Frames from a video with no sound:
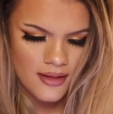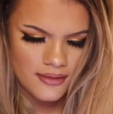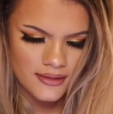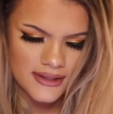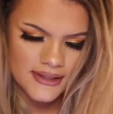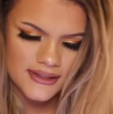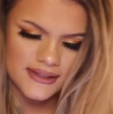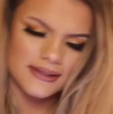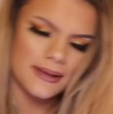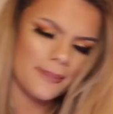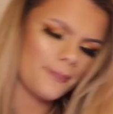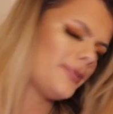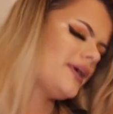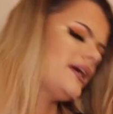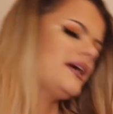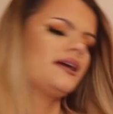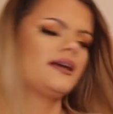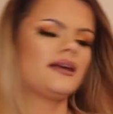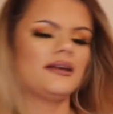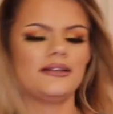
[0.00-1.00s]
This
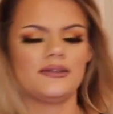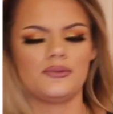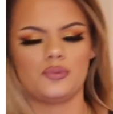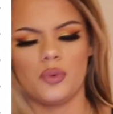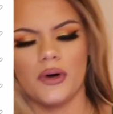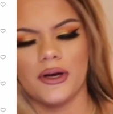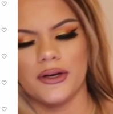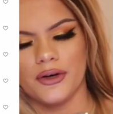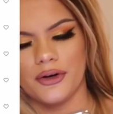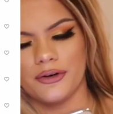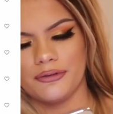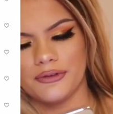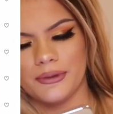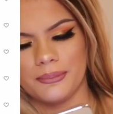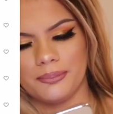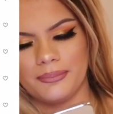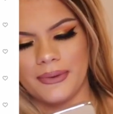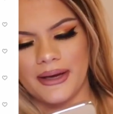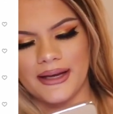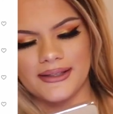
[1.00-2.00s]
pic is one of the
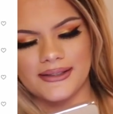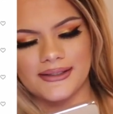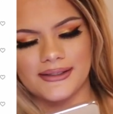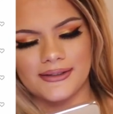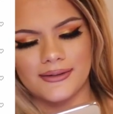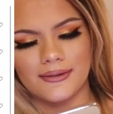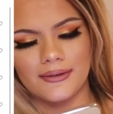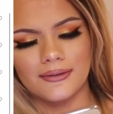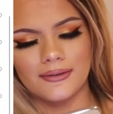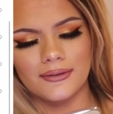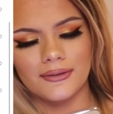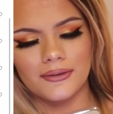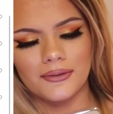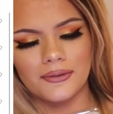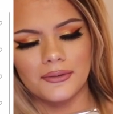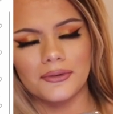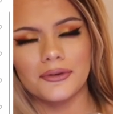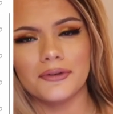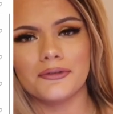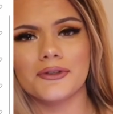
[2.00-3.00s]
best on the
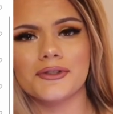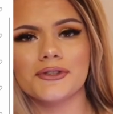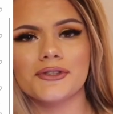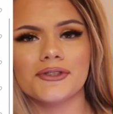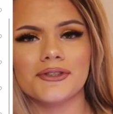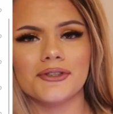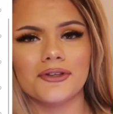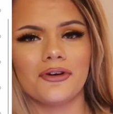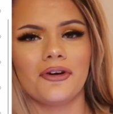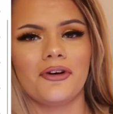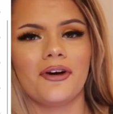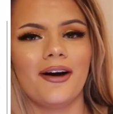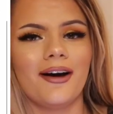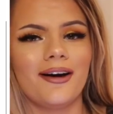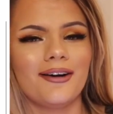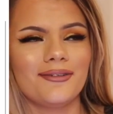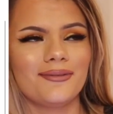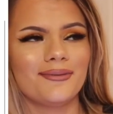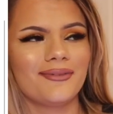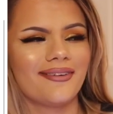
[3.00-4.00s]
whole of
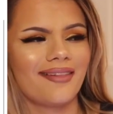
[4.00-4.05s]
Instagram.